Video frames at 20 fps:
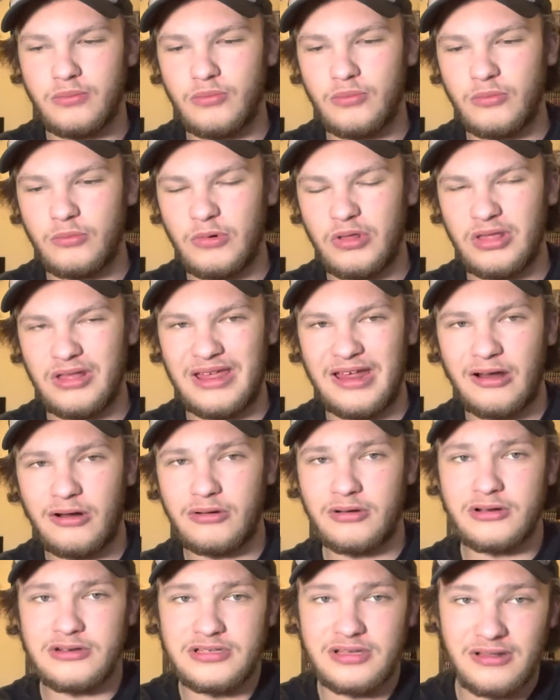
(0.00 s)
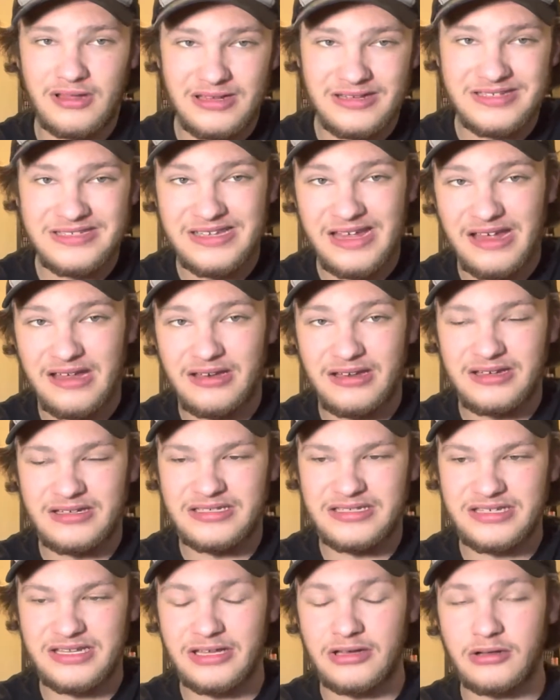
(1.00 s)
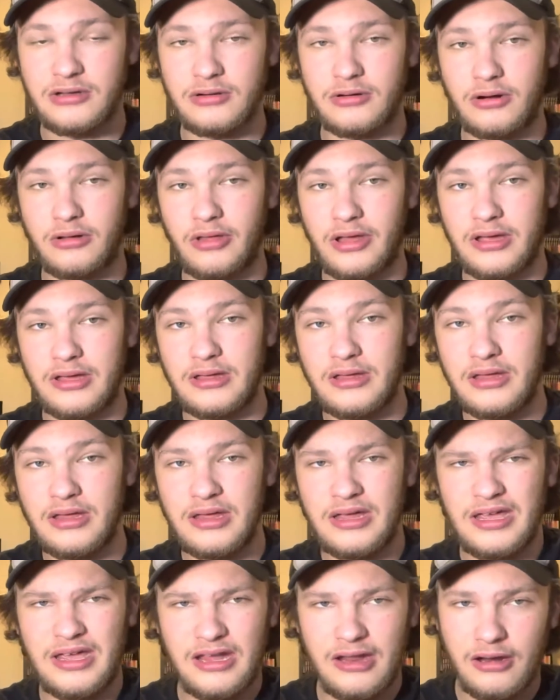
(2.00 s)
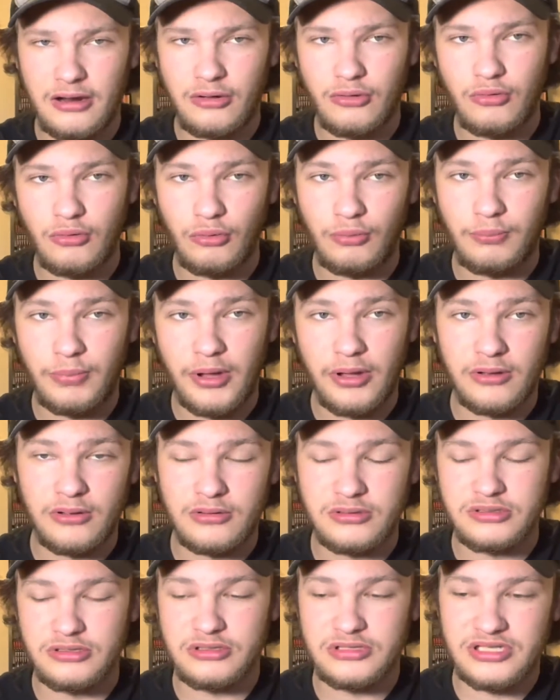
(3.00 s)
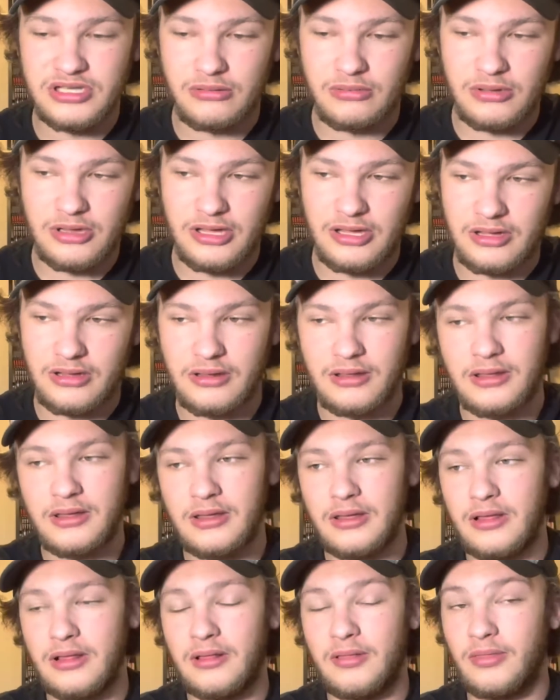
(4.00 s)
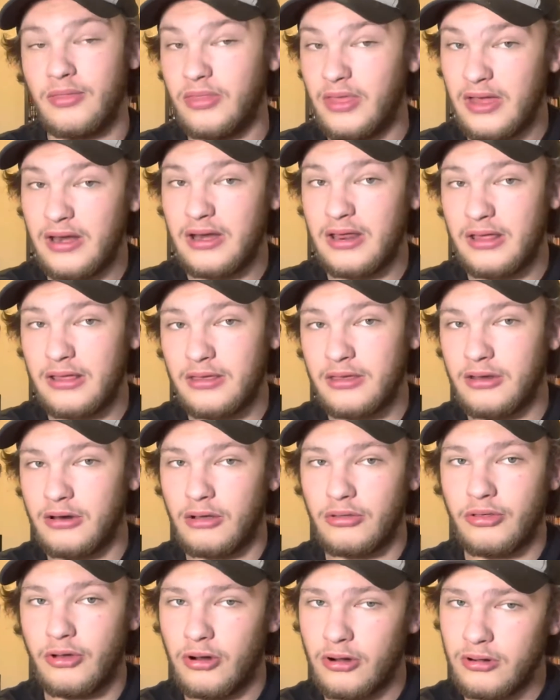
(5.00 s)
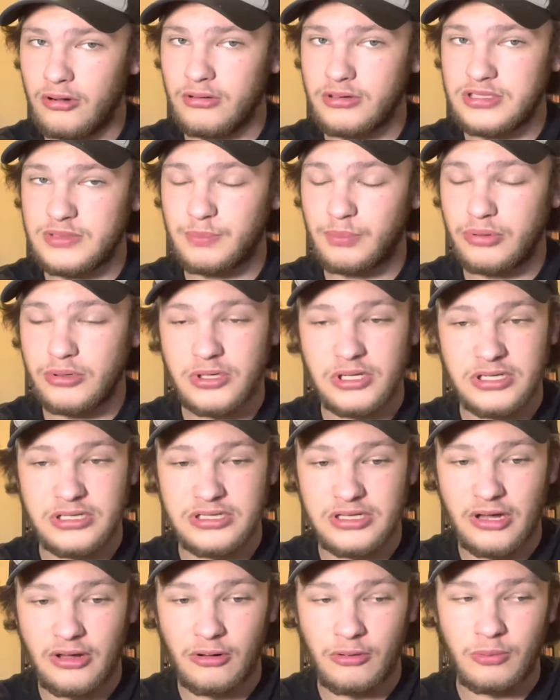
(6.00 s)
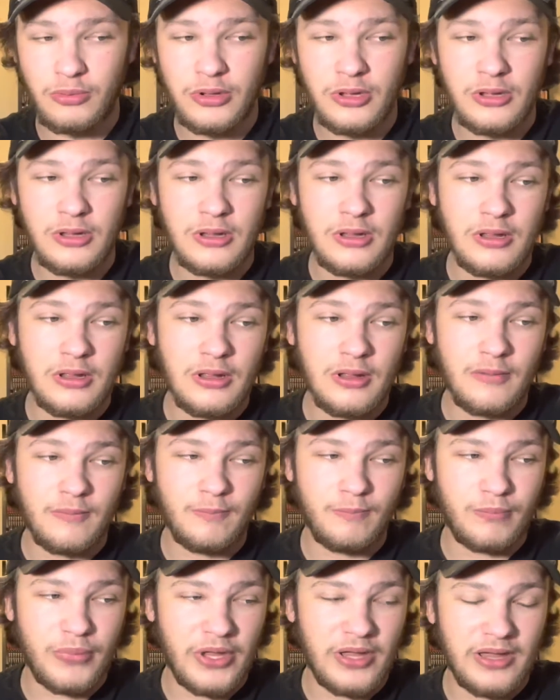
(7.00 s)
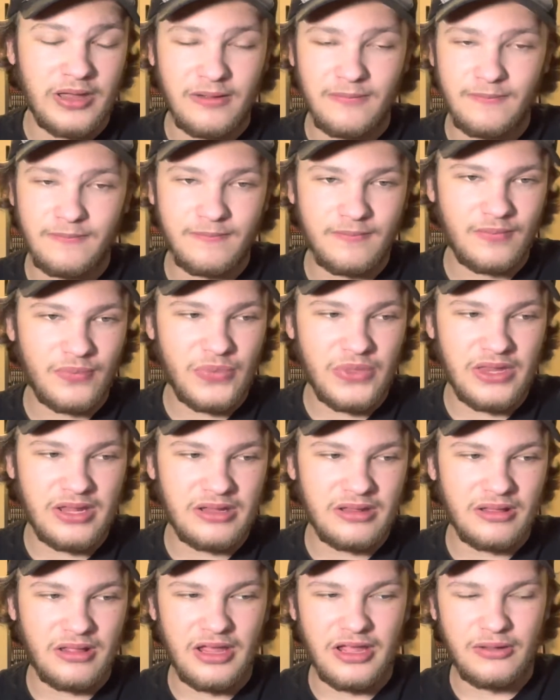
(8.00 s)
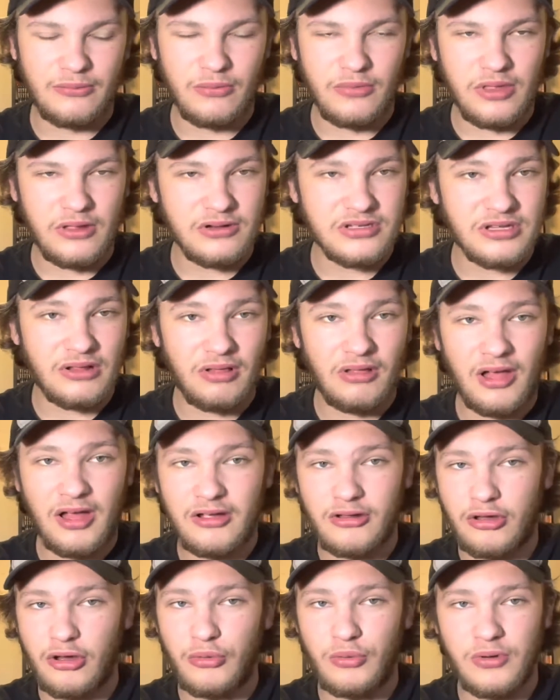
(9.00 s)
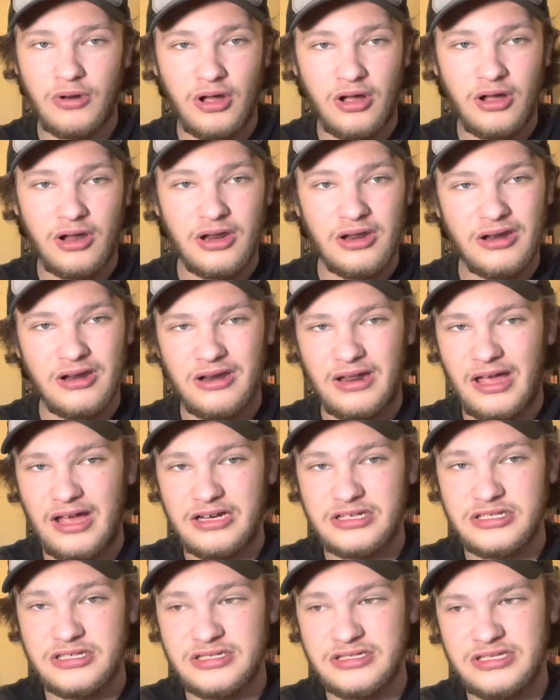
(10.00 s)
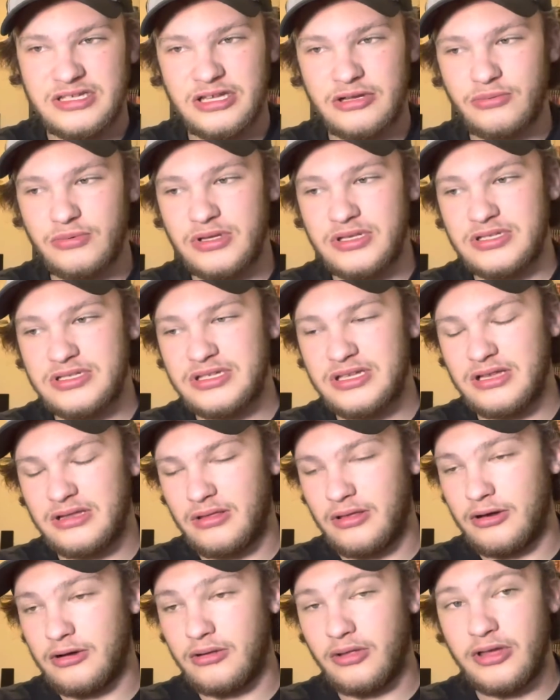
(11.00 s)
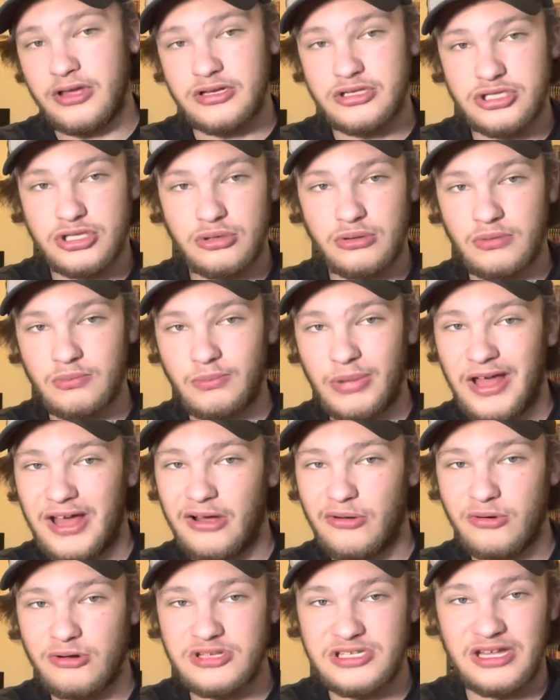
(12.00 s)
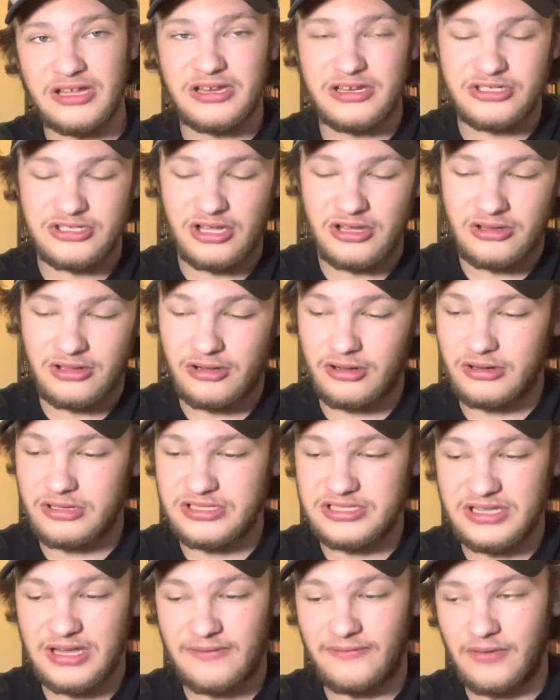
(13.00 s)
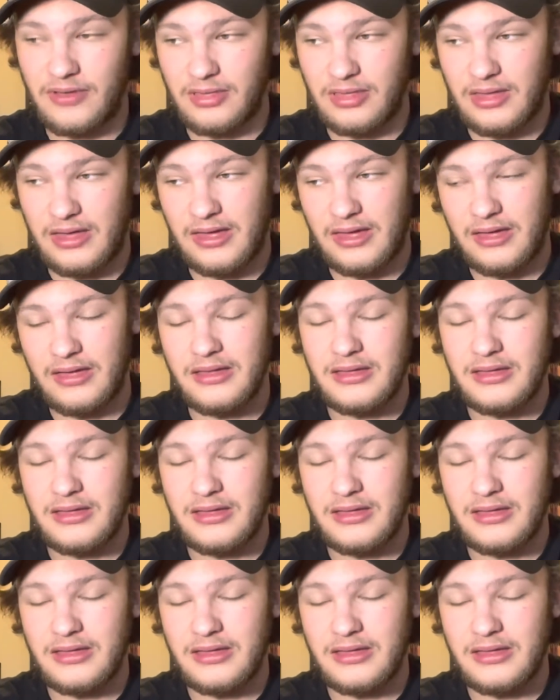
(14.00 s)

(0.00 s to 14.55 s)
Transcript: when the characters are standing still or in a cool pose or something, then the art is pretty dope. But when there's a lot going on in an action sequence and they're shooting powers at each other and stuff like that,